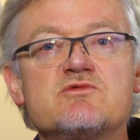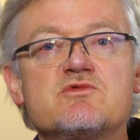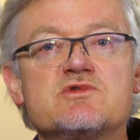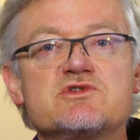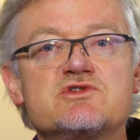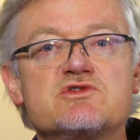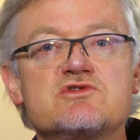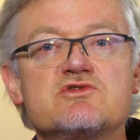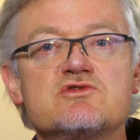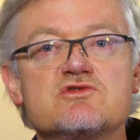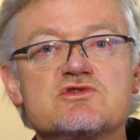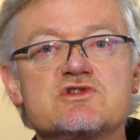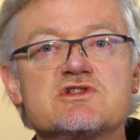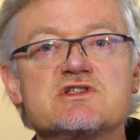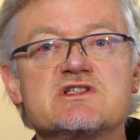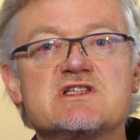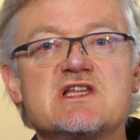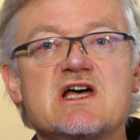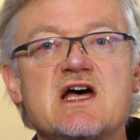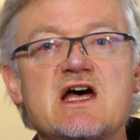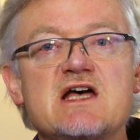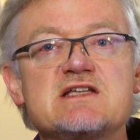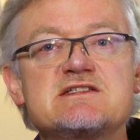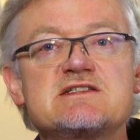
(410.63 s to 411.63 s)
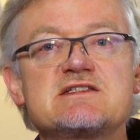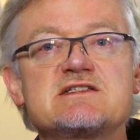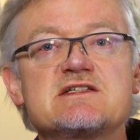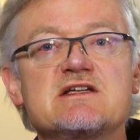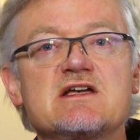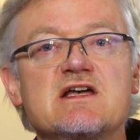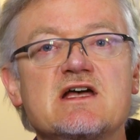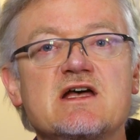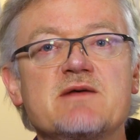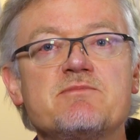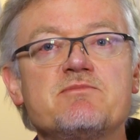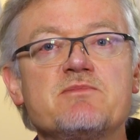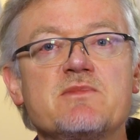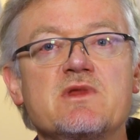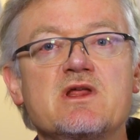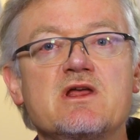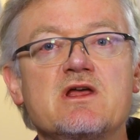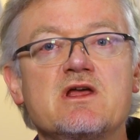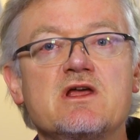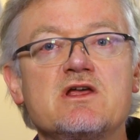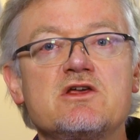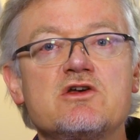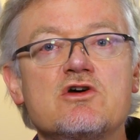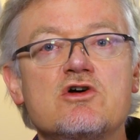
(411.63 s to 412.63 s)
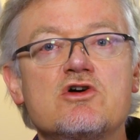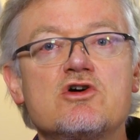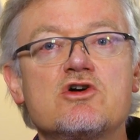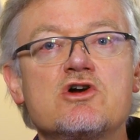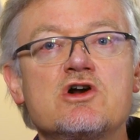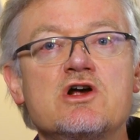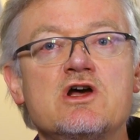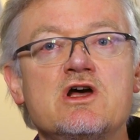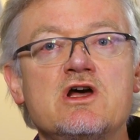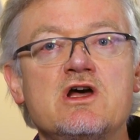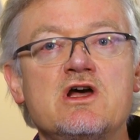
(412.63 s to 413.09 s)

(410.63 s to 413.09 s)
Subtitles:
which usually does, your